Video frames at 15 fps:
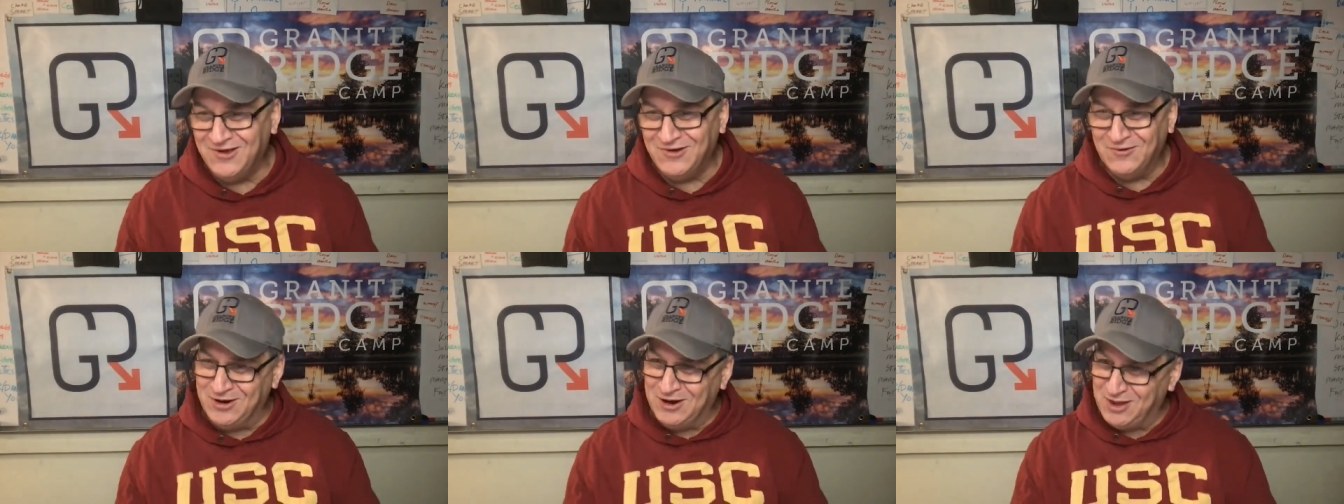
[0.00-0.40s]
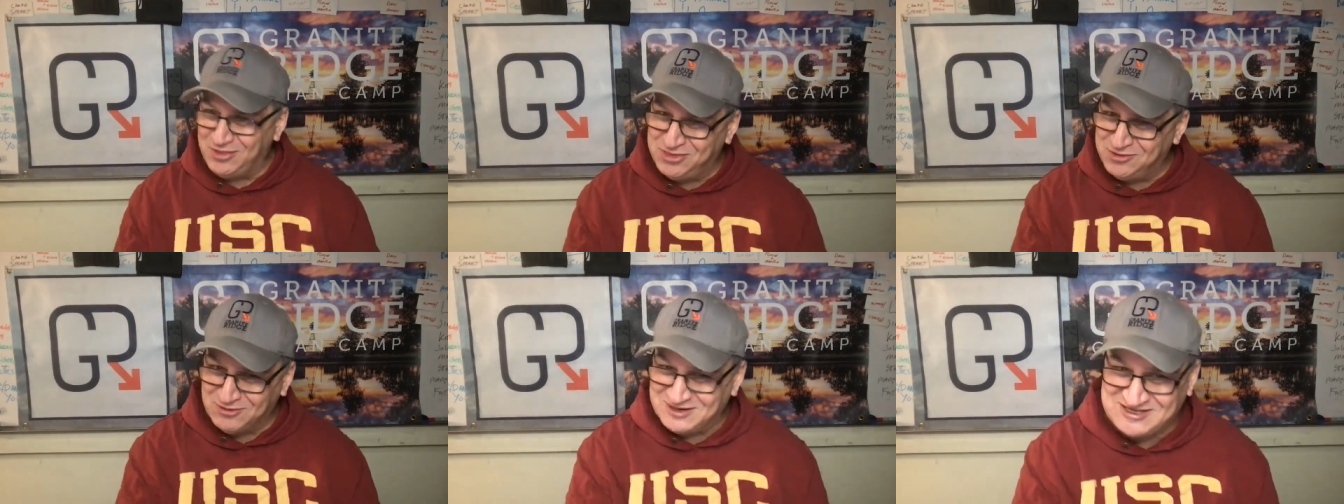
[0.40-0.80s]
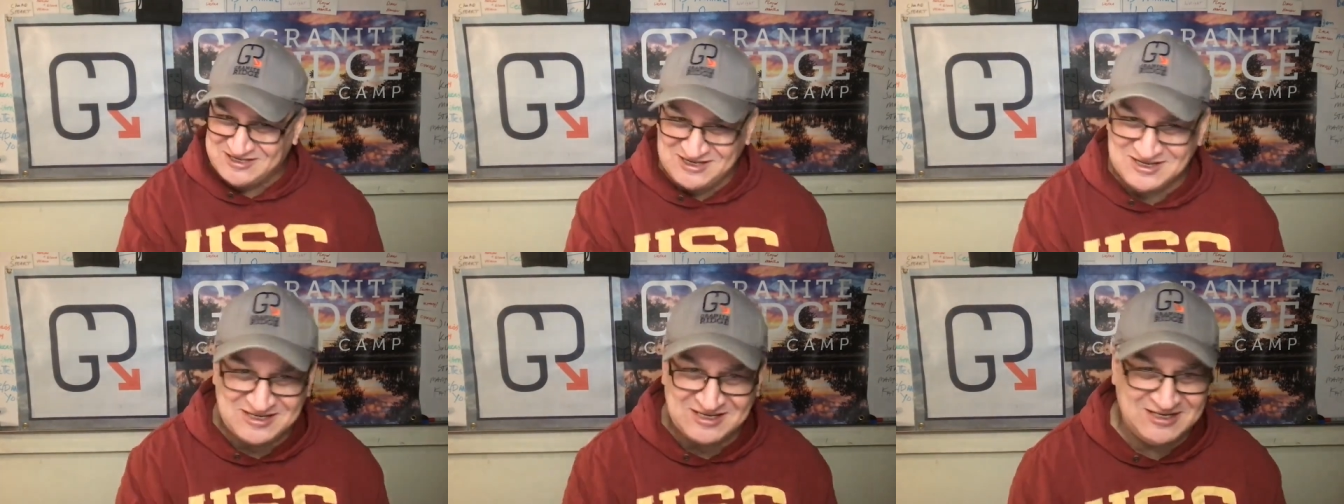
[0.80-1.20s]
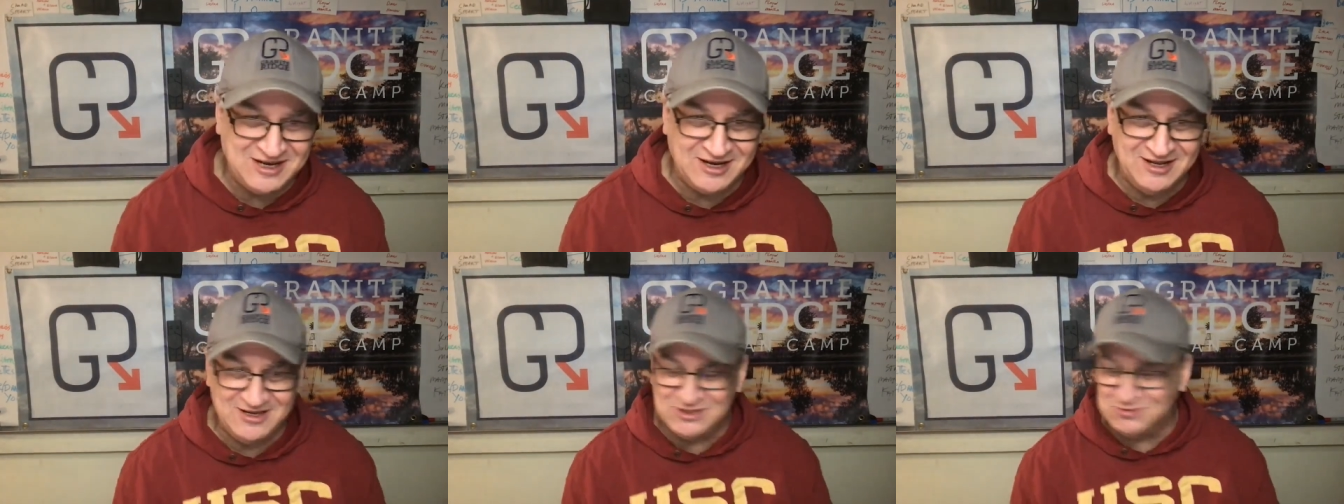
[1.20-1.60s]
We're going to thrust to the
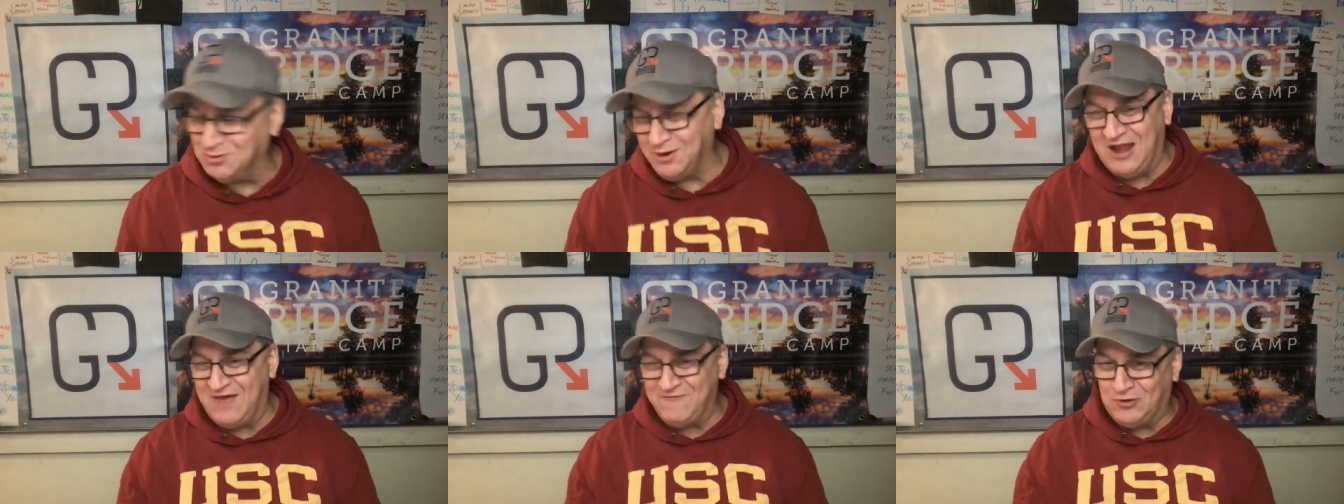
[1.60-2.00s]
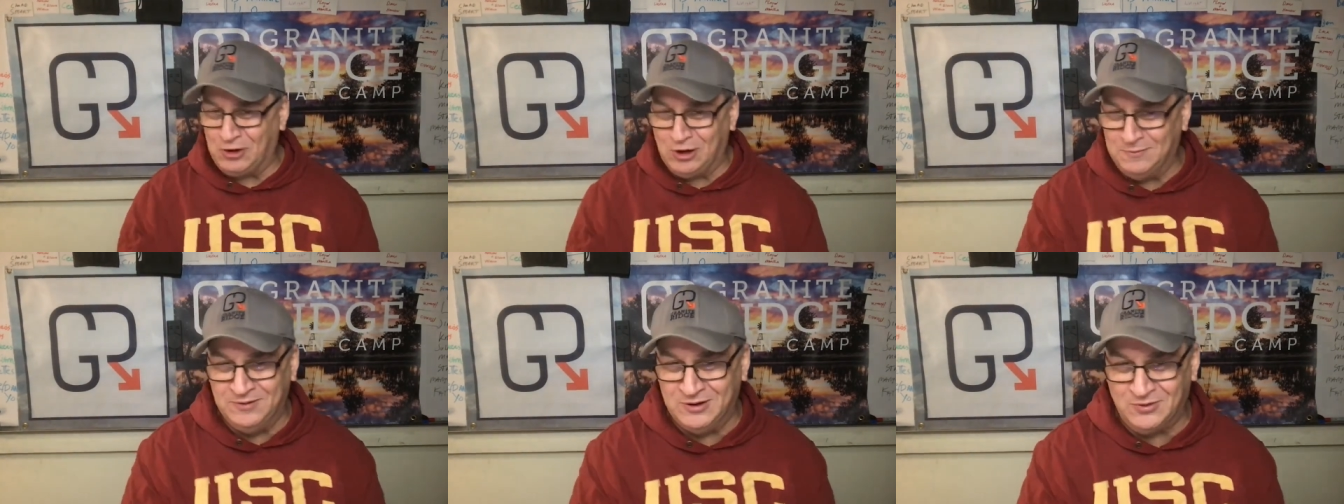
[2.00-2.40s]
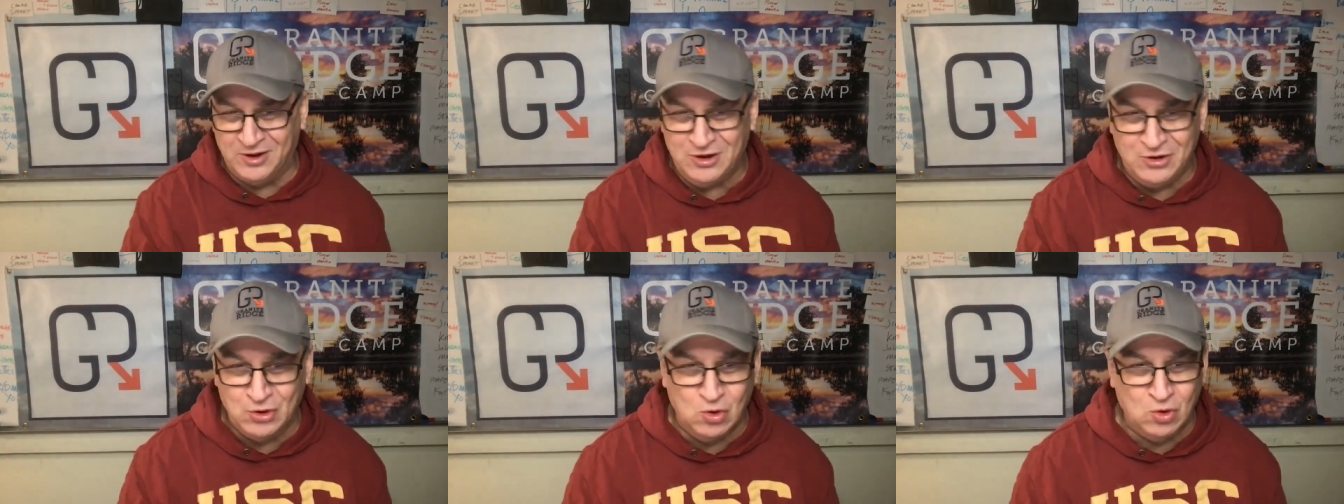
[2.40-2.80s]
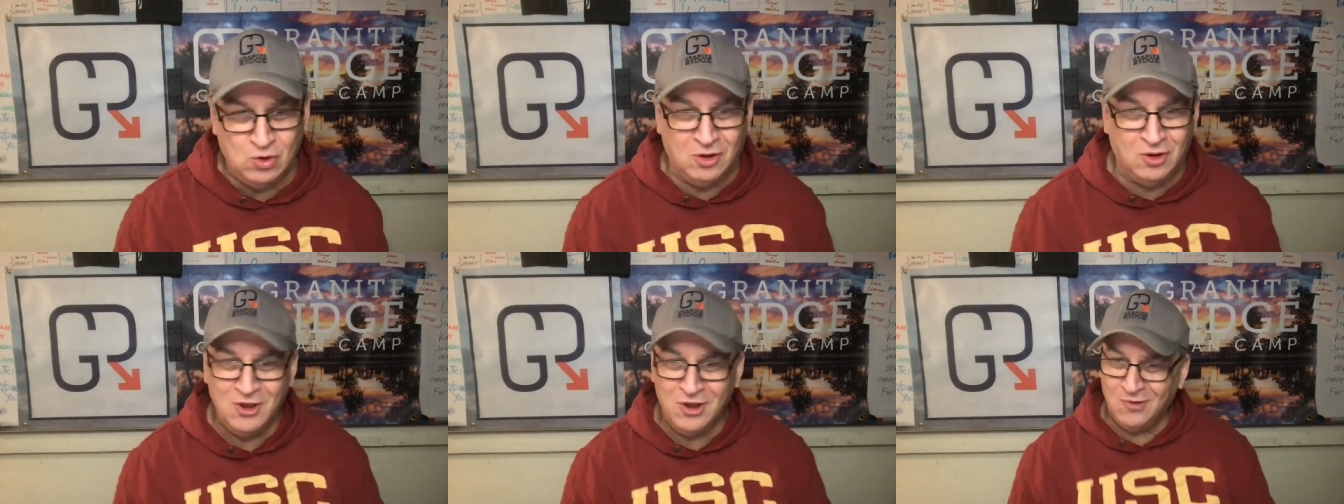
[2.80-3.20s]
cities. We're going to have urban
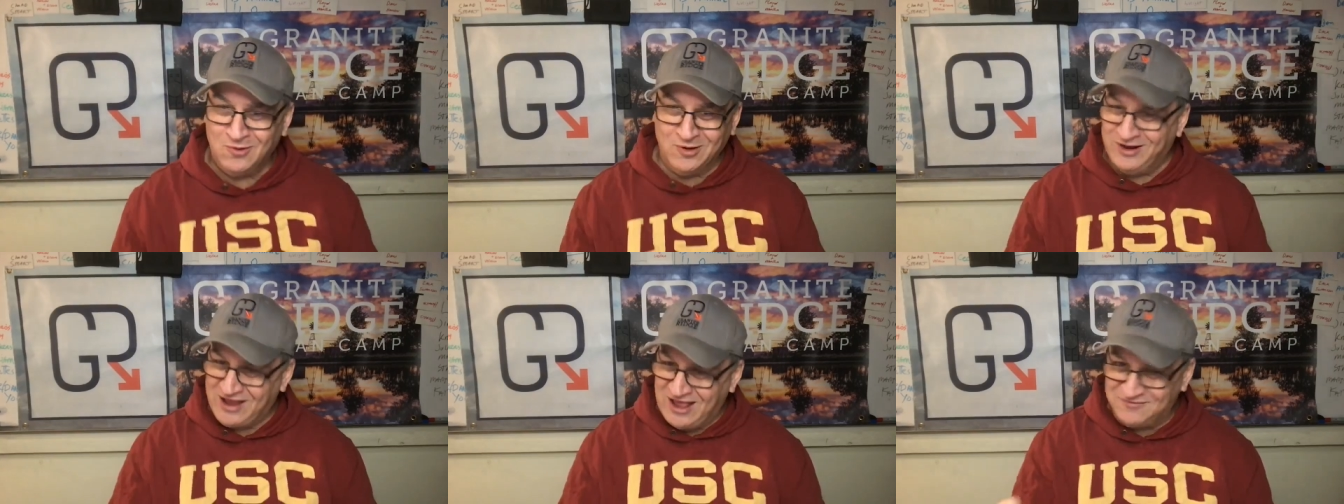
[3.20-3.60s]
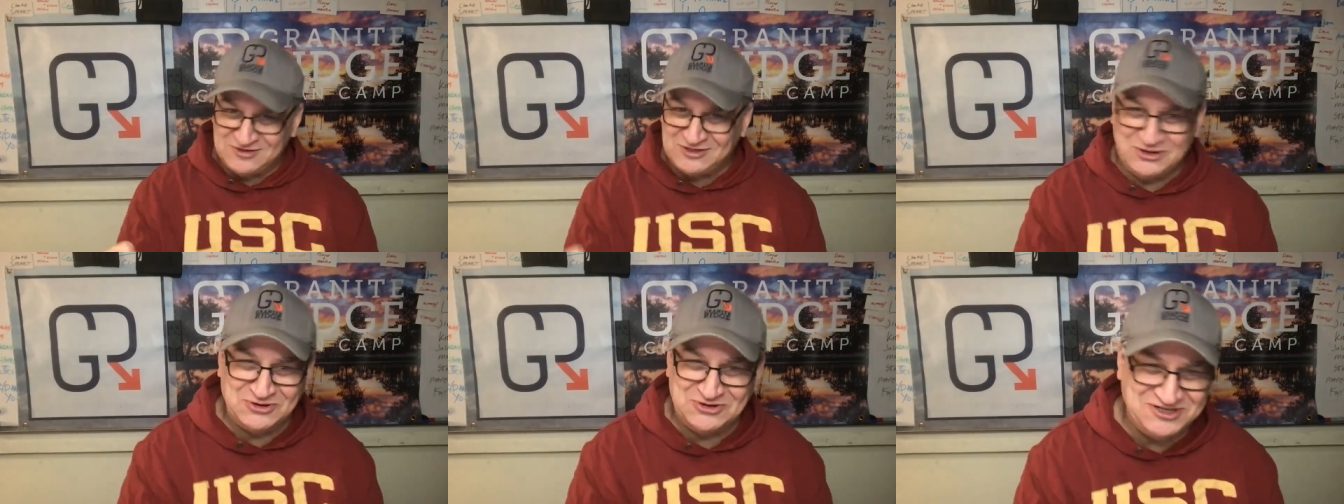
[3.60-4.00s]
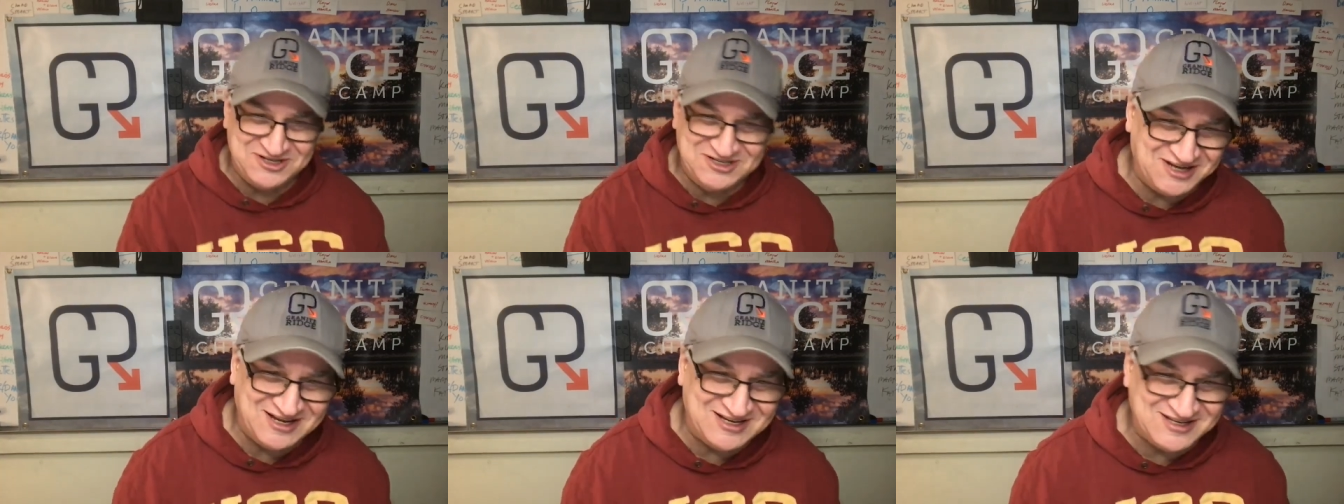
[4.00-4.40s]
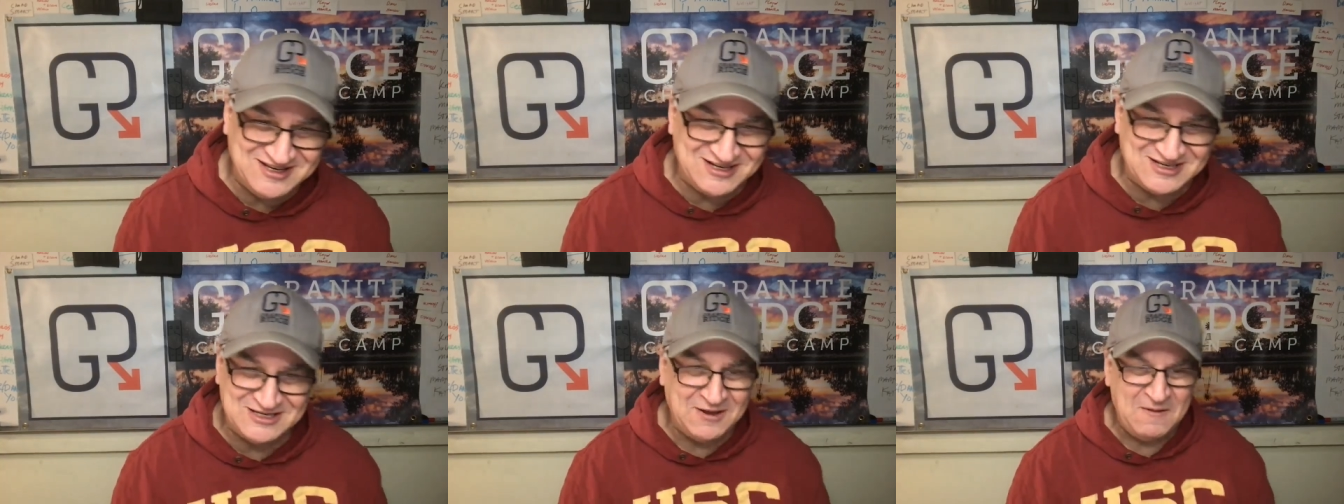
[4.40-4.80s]
renewal. We're going to have social
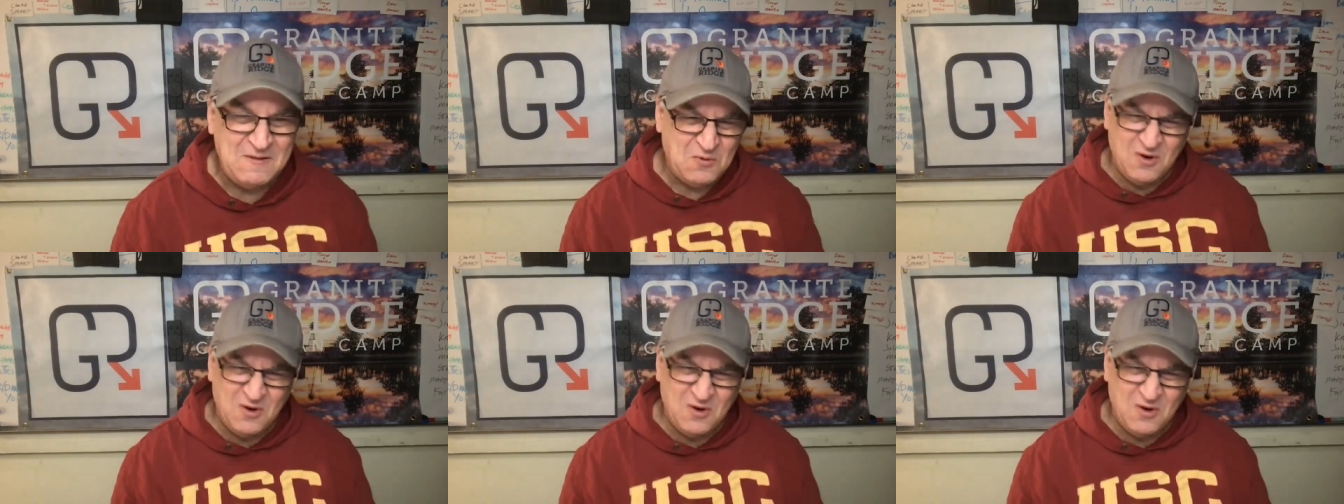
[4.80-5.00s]
justice.